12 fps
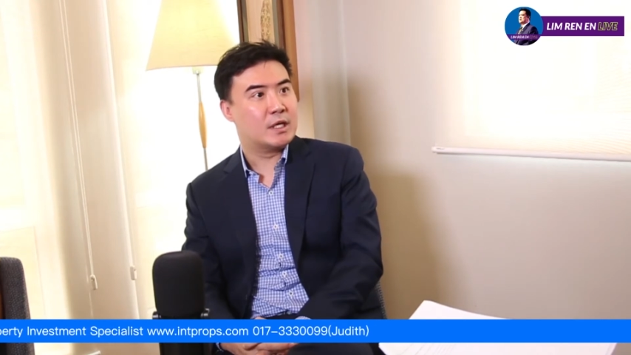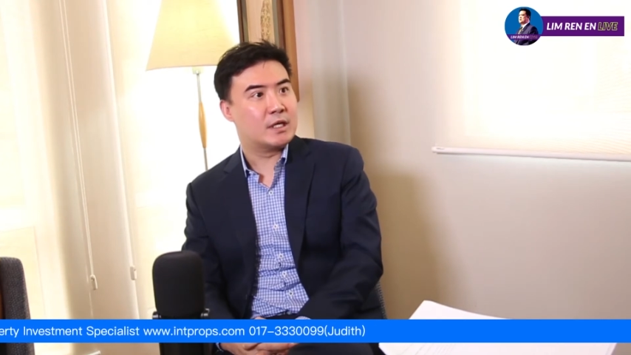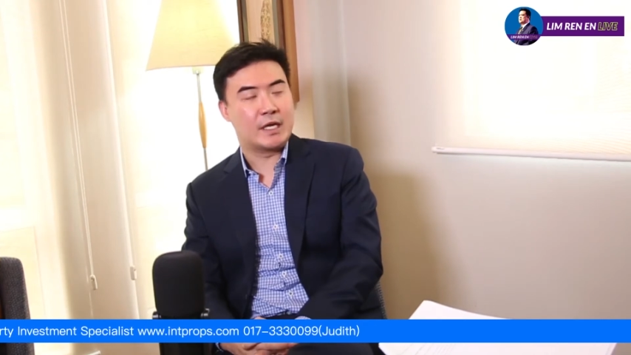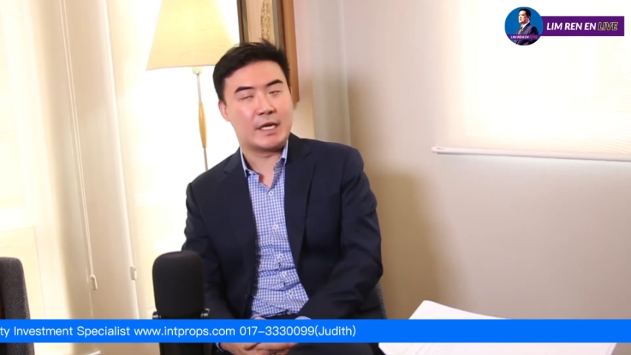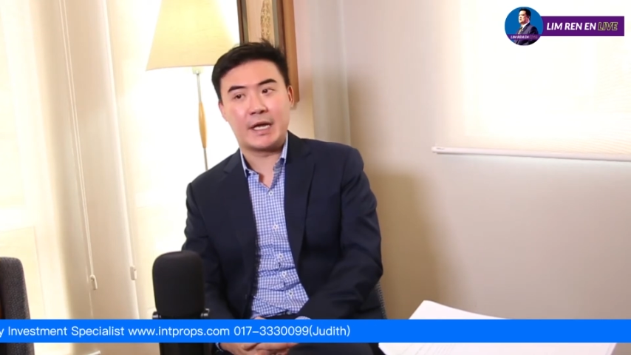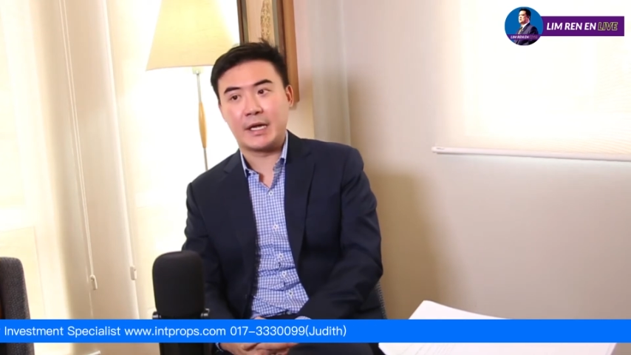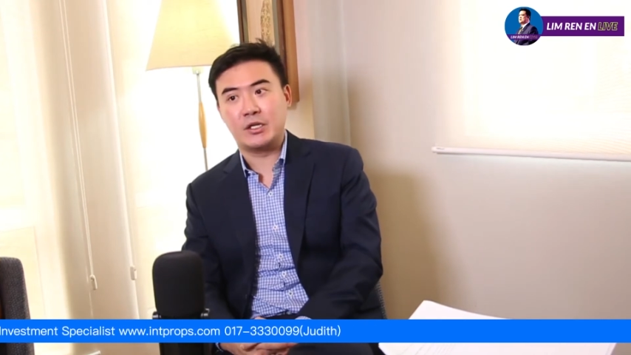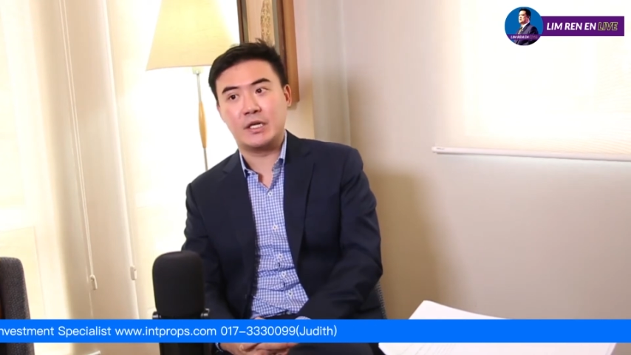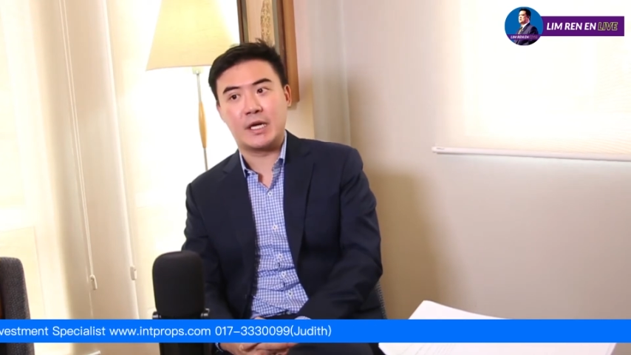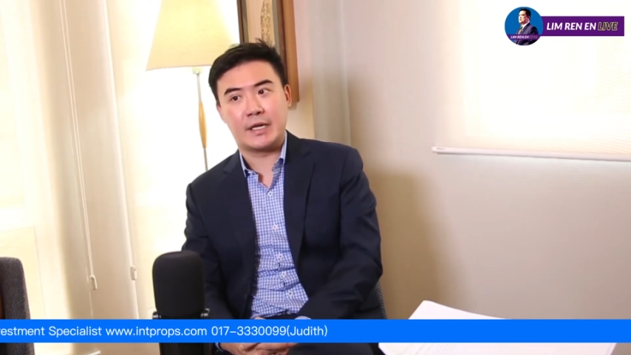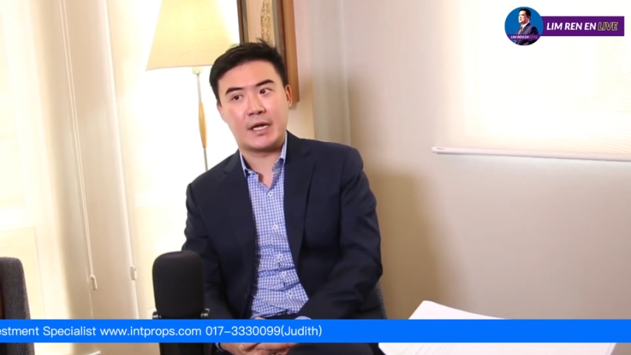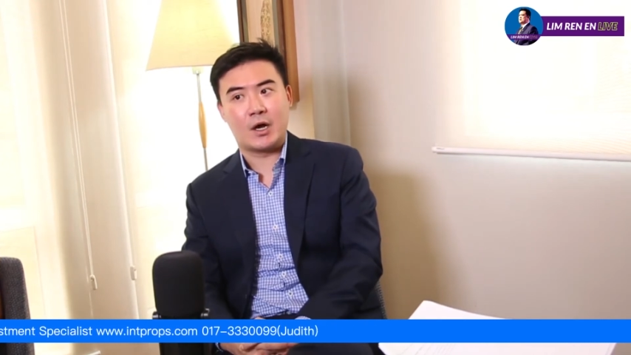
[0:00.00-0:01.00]
that actually
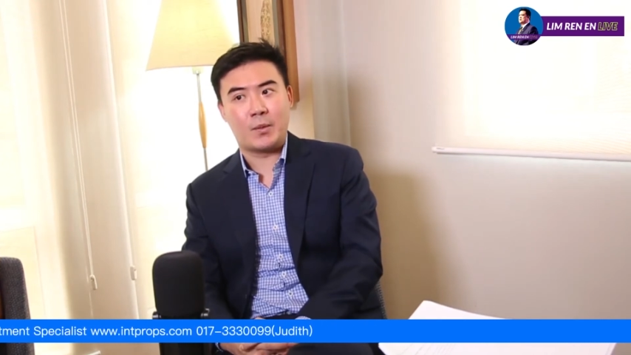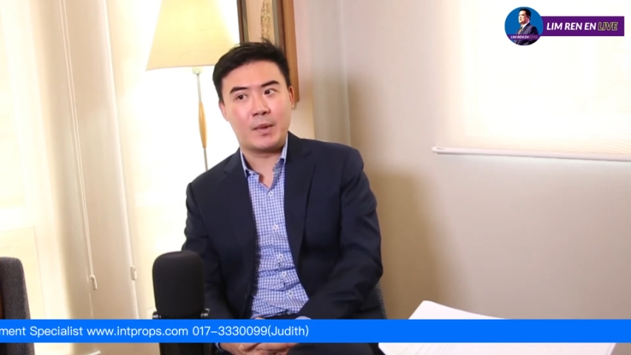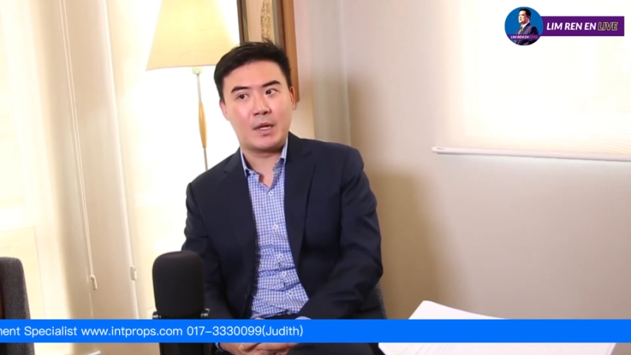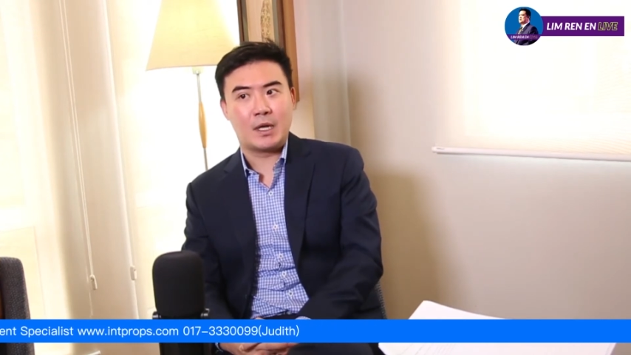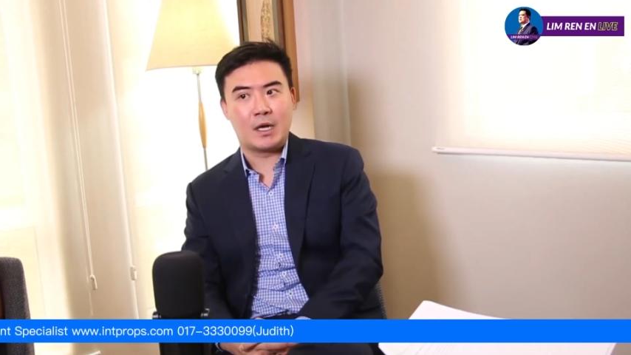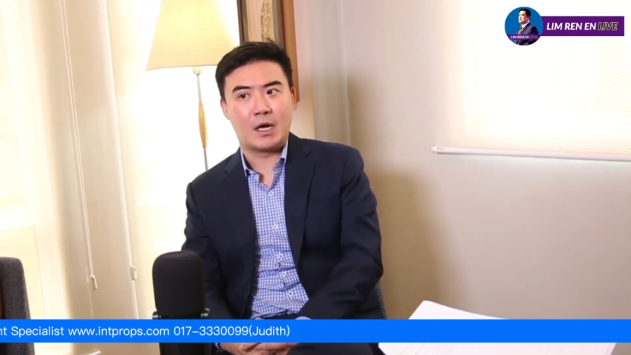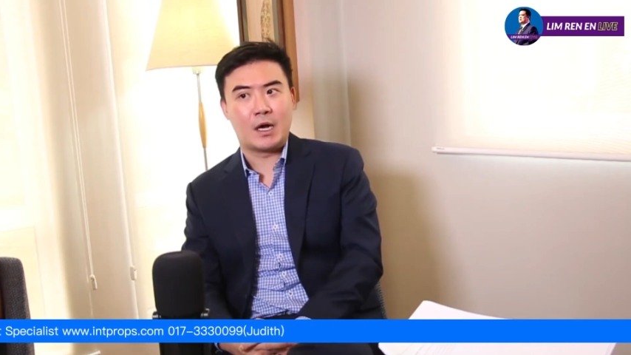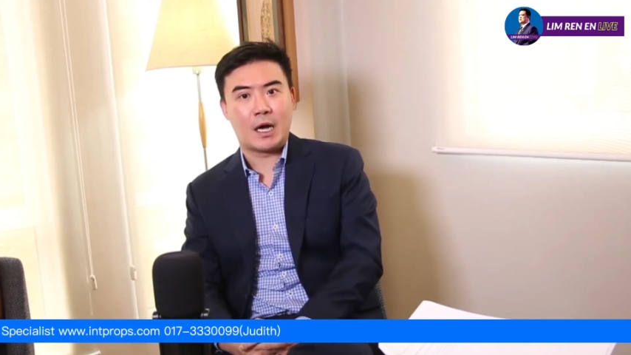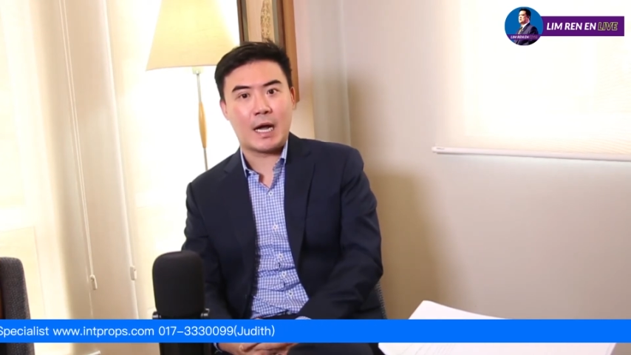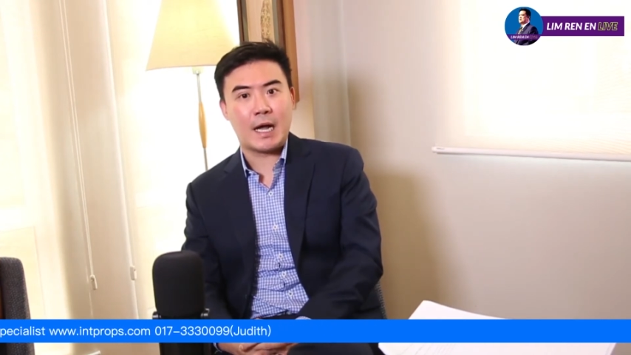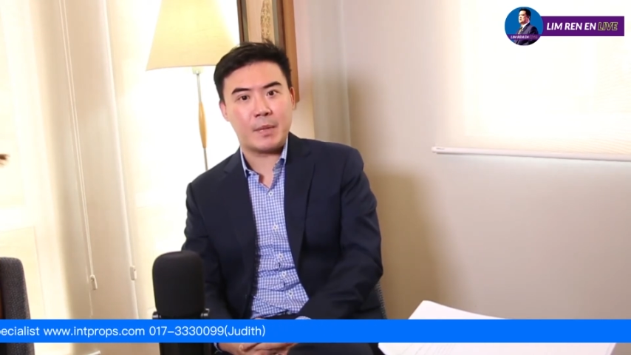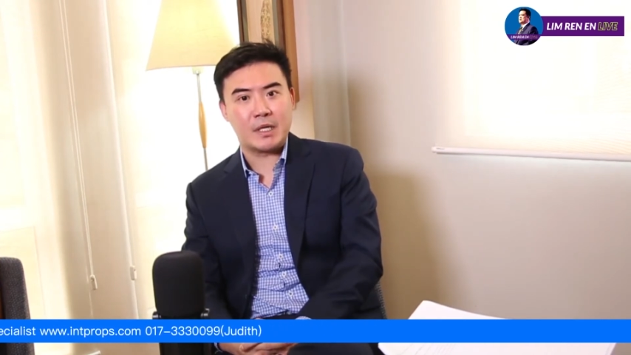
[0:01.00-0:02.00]
can help.
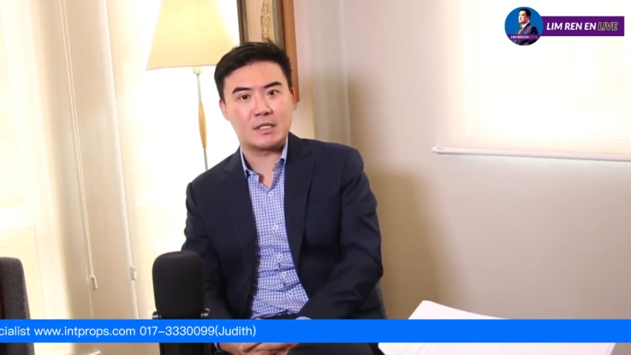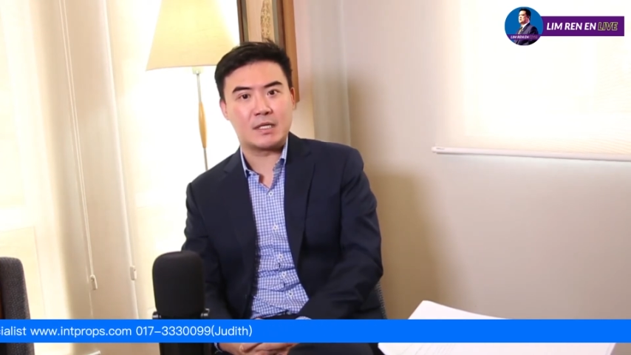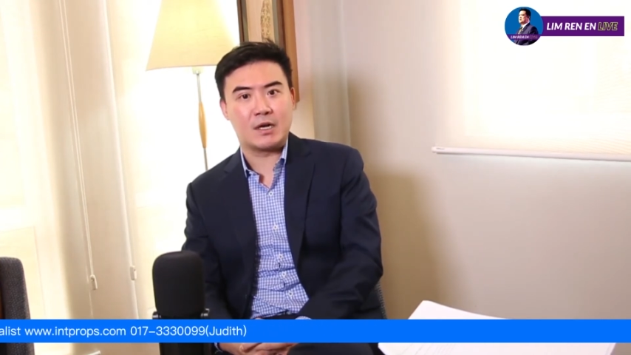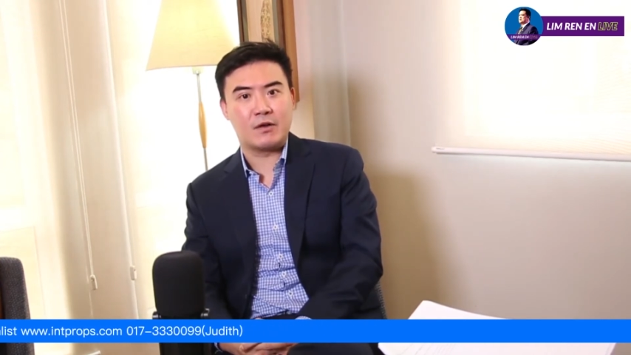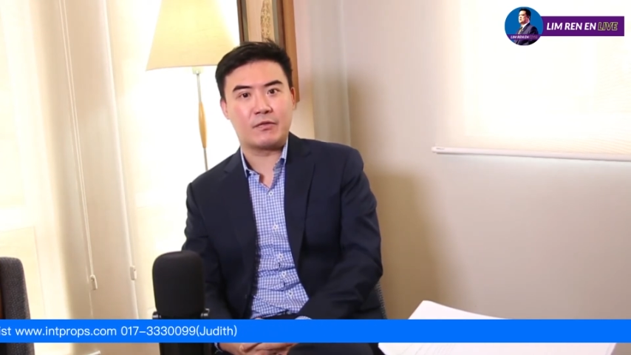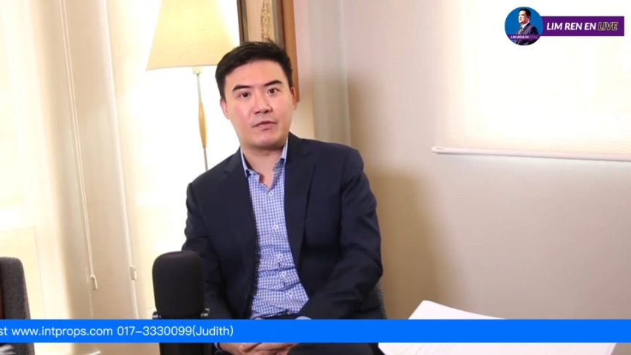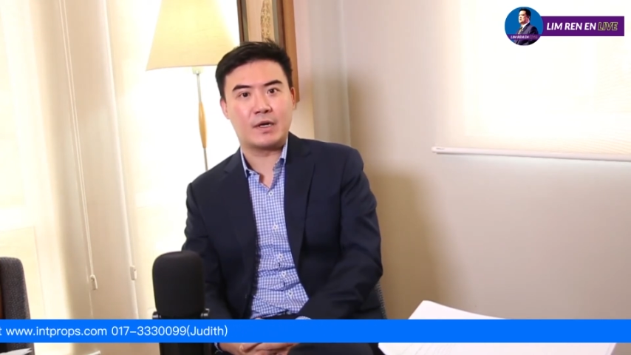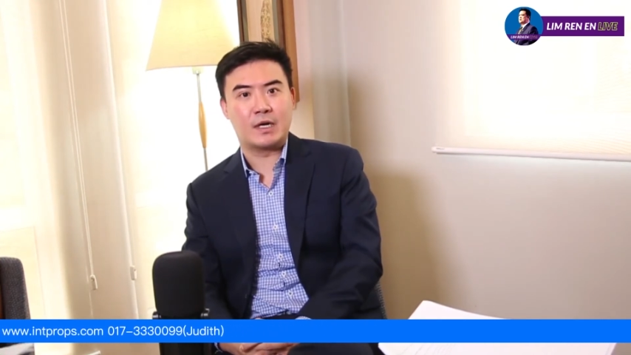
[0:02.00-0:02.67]
I myself,